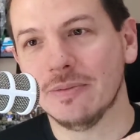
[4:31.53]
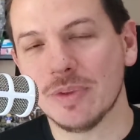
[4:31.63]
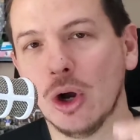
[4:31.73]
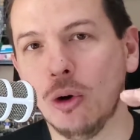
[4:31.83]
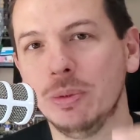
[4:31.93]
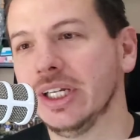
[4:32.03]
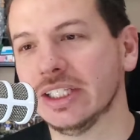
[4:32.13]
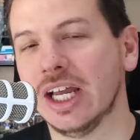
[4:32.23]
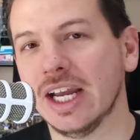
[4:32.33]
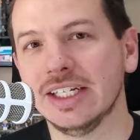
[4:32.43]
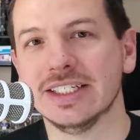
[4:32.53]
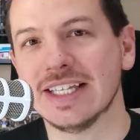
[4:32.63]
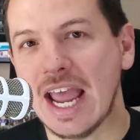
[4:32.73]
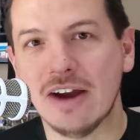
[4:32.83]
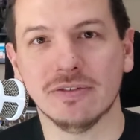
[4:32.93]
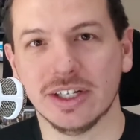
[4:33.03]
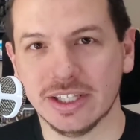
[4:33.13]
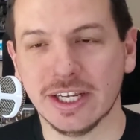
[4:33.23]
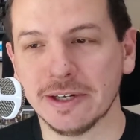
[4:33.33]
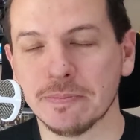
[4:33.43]
The opening line is
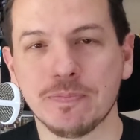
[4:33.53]
everything.